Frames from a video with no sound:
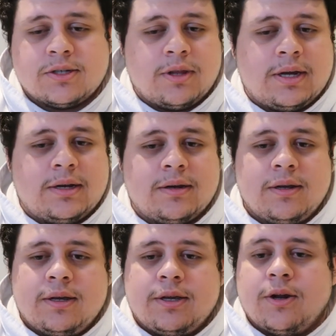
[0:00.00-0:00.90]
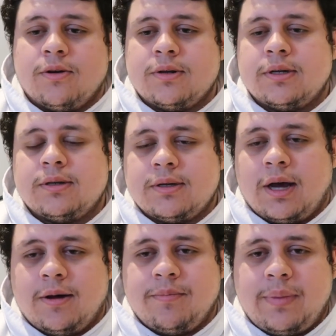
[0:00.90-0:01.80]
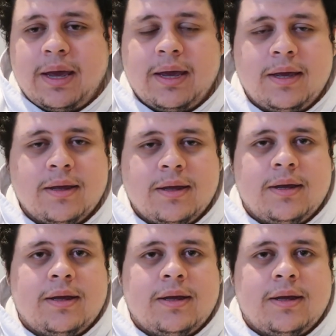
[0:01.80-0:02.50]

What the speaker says: So then, you know, come May,